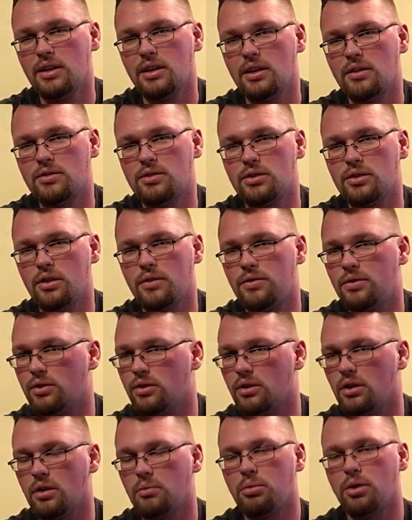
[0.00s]
If
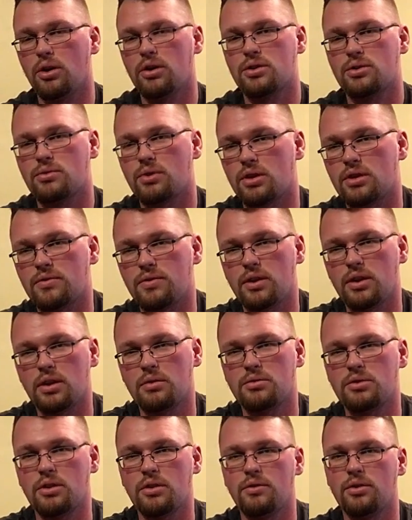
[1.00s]
you're a Parks and Recs fan,
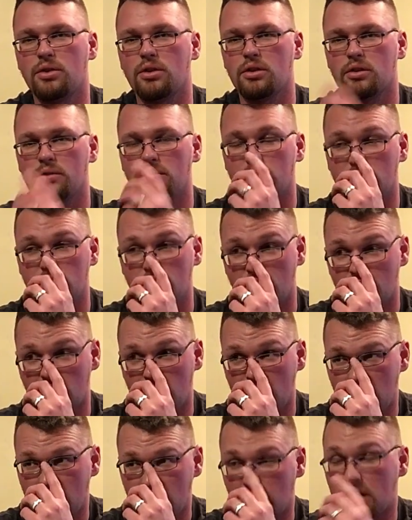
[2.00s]
I'm sure you've heard of it.
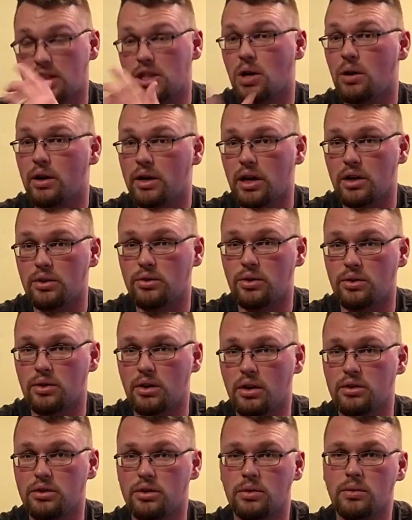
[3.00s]
That's how I got turned
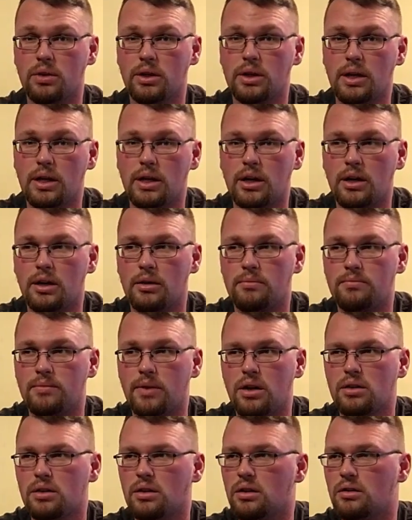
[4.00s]
on to it.
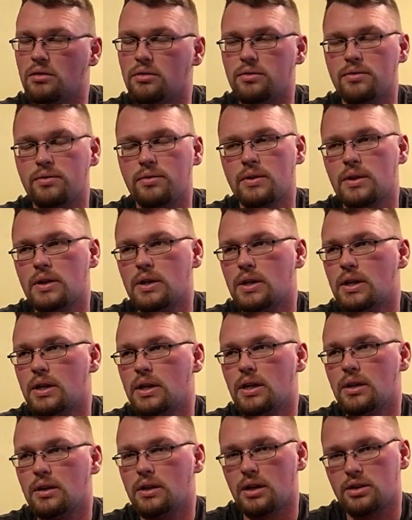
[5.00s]
I love
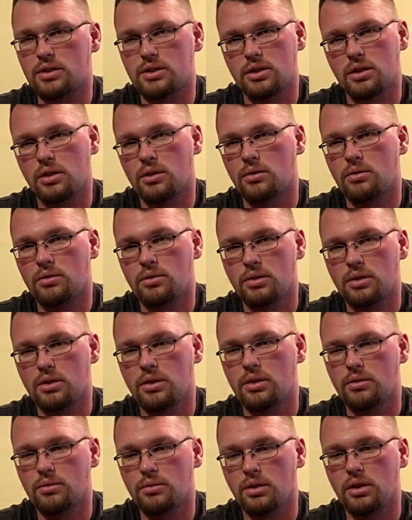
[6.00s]
that show.
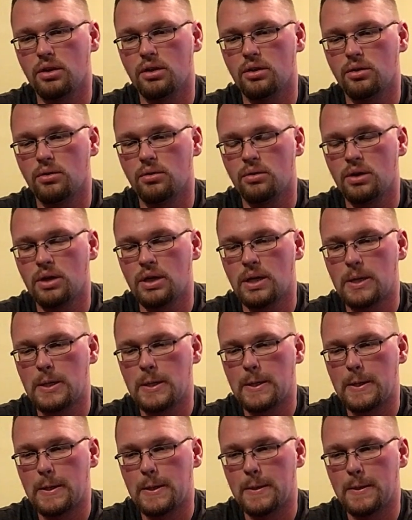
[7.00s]
I really do.
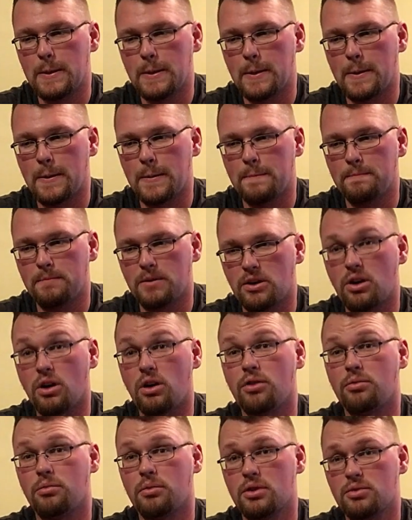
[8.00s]
And Nick
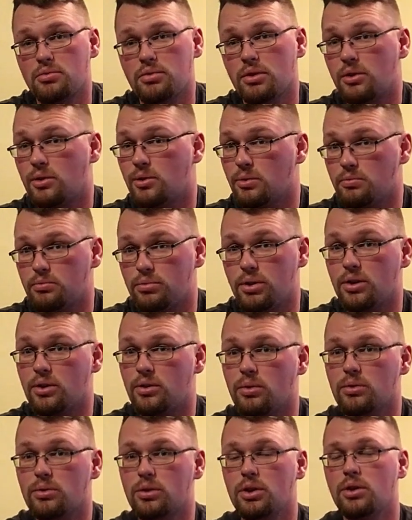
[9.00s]
Offerman's pretty
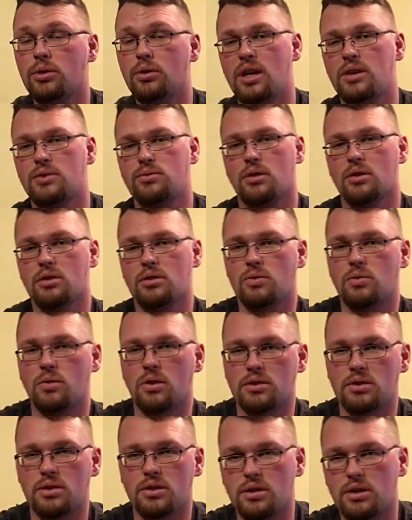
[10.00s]
cool dude. That's Ron
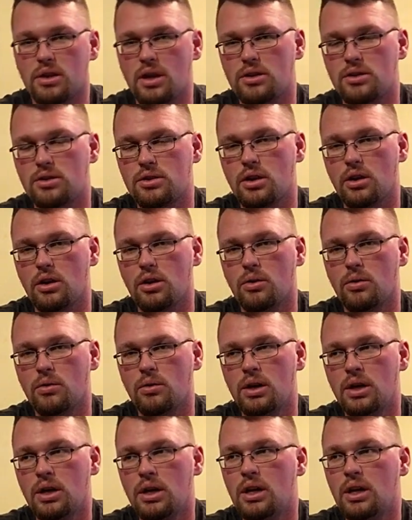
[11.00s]
Swanson in that show.